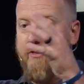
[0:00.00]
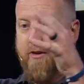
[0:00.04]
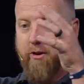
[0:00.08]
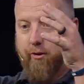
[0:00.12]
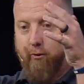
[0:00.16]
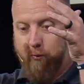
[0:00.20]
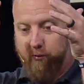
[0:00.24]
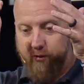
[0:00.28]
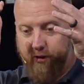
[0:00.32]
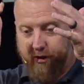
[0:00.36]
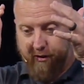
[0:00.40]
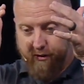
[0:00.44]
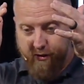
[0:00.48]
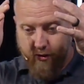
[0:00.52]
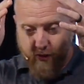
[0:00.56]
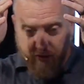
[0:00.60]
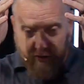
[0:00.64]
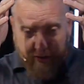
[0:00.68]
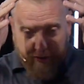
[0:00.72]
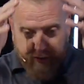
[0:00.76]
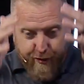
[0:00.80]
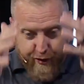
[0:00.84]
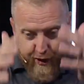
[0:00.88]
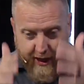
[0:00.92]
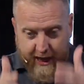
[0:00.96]
the
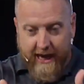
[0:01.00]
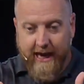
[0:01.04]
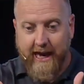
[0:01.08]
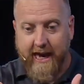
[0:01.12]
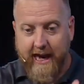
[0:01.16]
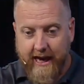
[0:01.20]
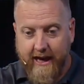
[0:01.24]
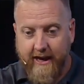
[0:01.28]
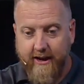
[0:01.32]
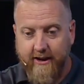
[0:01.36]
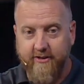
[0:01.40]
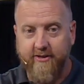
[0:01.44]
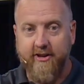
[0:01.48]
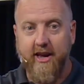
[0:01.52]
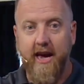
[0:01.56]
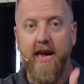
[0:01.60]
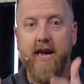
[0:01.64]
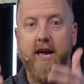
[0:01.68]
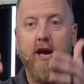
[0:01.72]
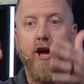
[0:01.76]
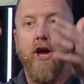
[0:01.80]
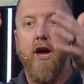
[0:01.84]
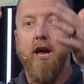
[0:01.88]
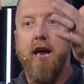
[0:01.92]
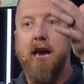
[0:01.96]
thing is, hey,
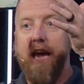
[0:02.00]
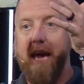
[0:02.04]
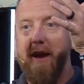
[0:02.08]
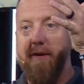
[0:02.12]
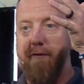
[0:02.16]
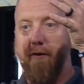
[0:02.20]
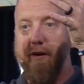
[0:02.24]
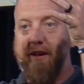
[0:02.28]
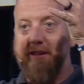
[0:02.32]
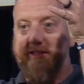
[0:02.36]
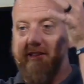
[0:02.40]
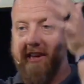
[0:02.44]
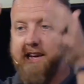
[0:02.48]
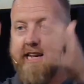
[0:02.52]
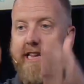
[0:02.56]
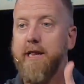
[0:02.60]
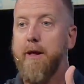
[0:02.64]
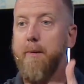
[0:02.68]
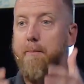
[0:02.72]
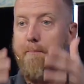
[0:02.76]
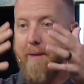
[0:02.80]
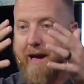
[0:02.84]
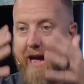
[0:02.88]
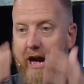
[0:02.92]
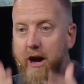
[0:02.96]
if it's in the
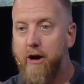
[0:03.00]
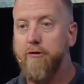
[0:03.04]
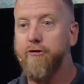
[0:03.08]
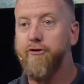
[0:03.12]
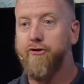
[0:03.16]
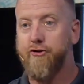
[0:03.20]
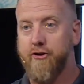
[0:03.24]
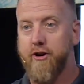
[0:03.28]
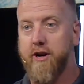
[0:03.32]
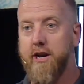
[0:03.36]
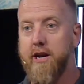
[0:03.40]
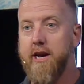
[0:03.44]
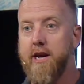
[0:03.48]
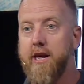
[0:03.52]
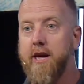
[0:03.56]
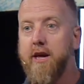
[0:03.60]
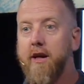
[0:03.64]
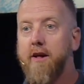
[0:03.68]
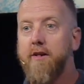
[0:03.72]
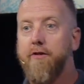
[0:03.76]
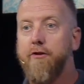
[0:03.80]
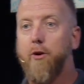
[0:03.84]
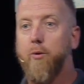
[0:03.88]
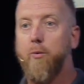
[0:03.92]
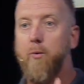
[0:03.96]
boundary,
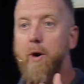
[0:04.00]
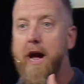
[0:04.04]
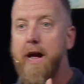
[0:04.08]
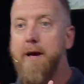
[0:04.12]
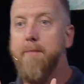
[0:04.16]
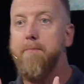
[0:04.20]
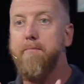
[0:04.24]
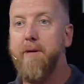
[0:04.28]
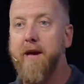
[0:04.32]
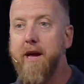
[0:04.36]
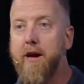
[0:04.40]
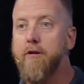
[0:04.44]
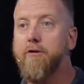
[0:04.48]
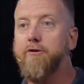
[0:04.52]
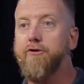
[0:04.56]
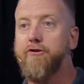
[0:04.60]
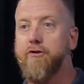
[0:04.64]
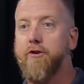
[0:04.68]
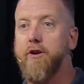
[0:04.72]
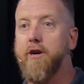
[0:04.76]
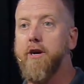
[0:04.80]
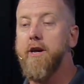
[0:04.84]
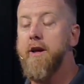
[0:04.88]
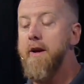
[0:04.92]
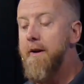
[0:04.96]
the right
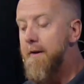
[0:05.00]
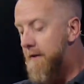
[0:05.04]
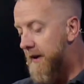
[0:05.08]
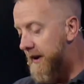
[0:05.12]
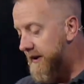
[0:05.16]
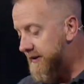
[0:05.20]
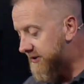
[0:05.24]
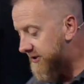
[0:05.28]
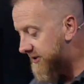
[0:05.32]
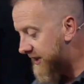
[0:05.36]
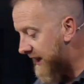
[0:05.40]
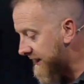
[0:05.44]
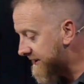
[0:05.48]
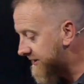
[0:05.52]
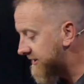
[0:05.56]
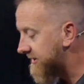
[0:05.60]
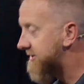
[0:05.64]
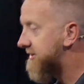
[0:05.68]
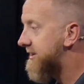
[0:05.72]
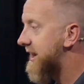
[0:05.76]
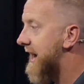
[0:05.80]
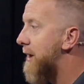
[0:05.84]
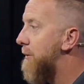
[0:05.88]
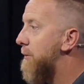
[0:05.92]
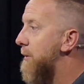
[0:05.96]
boundary, and sex is
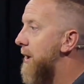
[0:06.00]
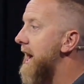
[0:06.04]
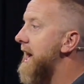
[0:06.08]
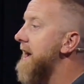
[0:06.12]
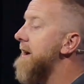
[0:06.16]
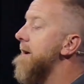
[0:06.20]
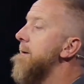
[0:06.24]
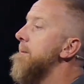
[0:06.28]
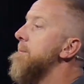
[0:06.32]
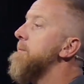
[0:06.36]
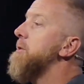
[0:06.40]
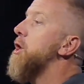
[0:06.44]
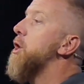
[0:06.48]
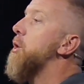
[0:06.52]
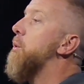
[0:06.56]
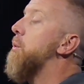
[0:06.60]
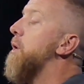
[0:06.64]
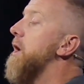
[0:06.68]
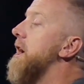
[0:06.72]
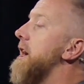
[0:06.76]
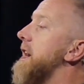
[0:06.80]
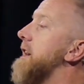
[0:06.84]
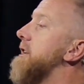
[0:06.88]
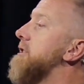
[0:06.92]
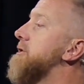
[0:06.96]
that way,
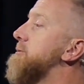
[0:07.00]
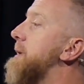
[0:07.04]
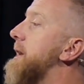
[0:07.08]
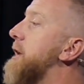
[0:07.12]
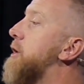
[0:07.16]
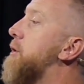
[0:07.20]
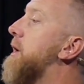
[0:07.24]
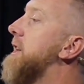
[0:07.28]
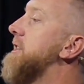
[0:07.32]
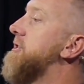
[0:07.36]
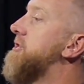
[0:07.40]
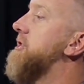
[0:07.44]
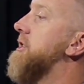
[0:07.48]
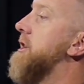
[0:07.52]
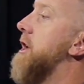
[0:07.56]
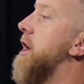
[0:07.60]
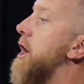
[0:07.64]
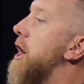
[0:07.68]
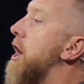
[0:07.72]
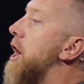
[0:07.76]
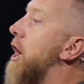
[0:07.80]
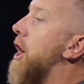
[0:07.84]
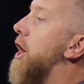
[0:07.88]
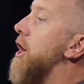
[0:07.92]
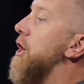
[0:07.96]
here's my question.
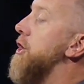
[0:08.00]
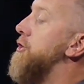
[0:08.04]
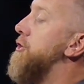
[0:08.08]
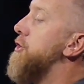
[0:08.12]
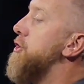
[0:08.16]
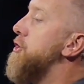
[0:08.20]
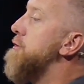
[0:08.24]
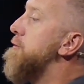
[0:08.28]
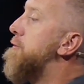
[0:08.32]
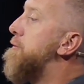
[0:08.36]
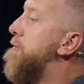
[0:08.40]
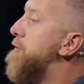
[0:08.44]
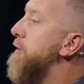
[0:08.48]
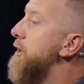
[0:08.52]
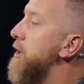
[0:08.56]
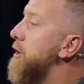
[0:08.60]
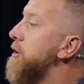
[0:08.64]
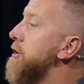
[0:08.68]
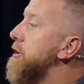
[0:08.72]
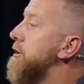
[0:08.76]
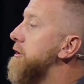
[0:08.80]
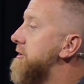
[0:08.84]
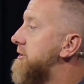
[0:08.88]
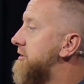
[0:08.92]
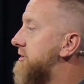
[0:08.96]
Do you fill
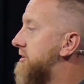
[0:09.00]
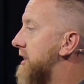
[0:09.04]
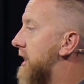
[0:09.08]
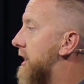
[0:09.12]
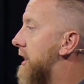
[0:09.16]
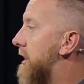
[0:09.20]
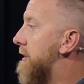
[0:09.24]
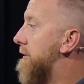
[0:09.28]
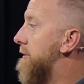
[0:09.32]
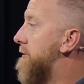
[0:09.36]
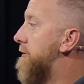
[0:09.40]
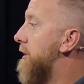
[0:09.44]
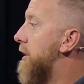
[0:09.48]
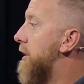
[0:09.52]
yourself